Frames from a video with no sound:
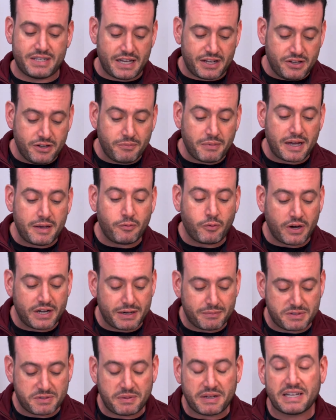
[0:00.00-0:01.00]
And you might
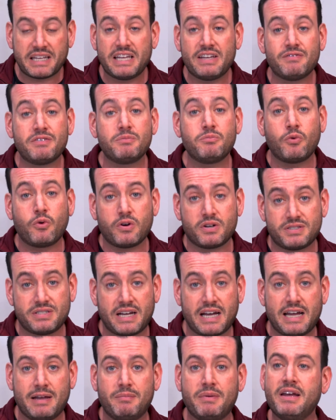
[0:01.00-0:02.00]
wind up spending even more
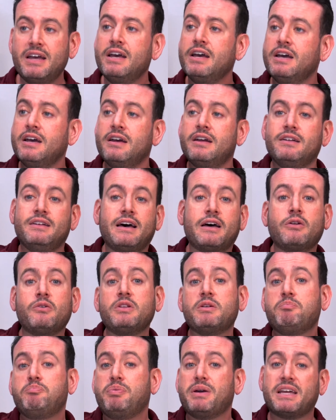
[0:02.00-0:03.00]
time not
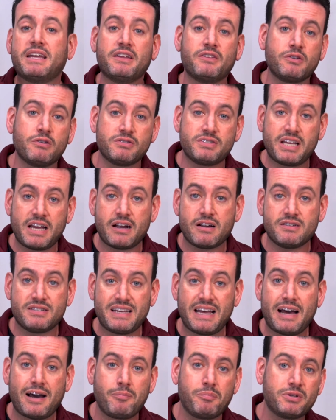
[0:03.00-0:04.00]
only picking those hairs
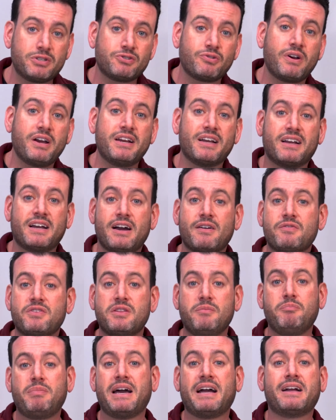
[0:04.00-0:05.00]
out, but trying to cover
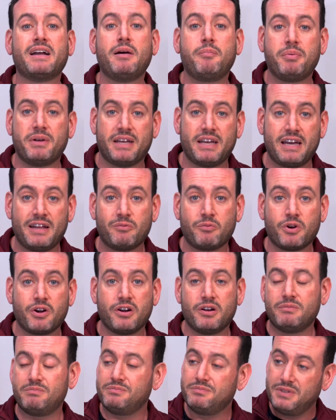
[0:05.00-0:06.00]
them back up again
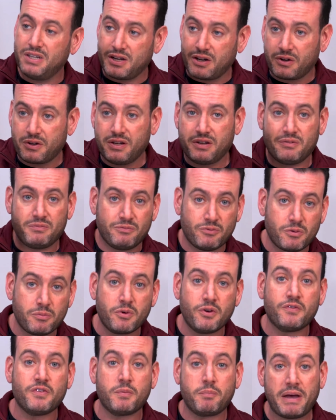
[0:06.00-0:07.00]
where, you know, you
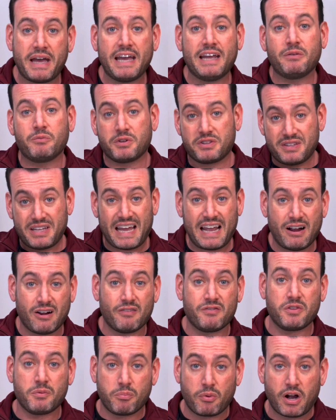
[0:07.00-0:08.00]
remove the paint with the hair
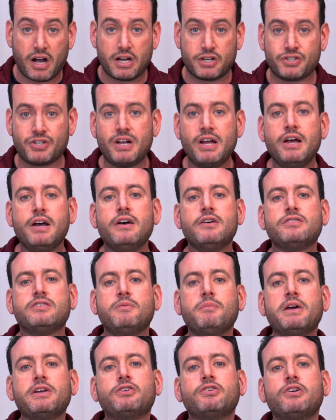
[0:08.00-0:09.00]
of the brush.
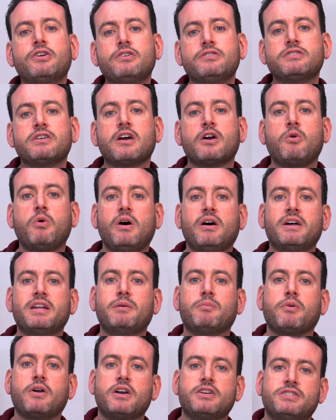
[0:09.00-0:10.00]
So make sure you're using a
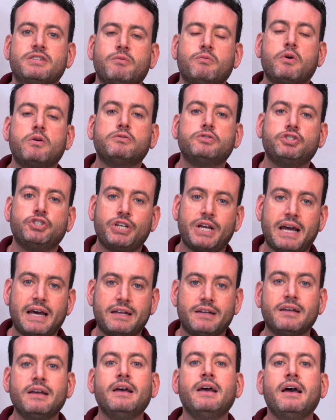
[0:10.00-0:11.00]
quality brush that won't
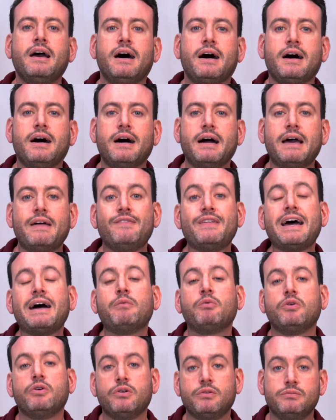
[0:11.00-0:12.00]
shed, uh, and
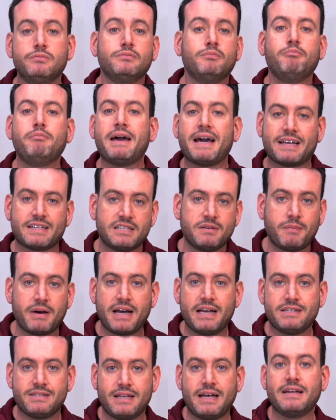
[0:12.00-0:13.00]
that will
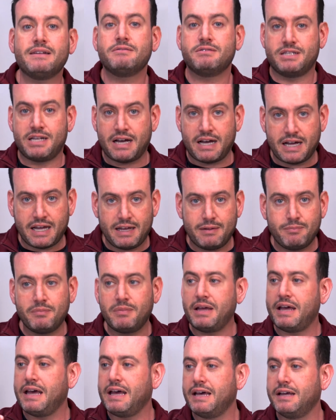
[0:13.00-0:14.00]
maximize that time
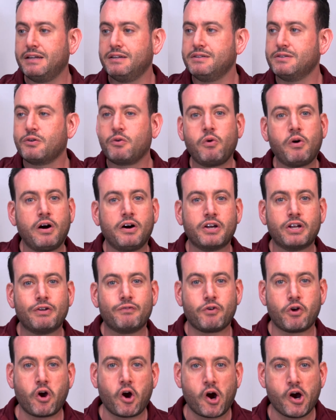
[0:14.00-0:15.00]
and quality
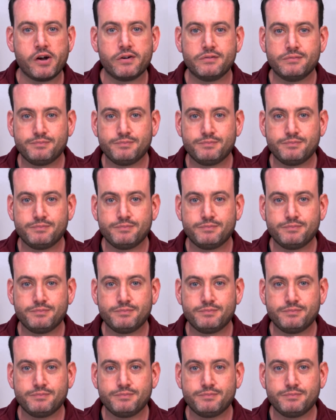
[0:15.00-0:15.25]
of your art.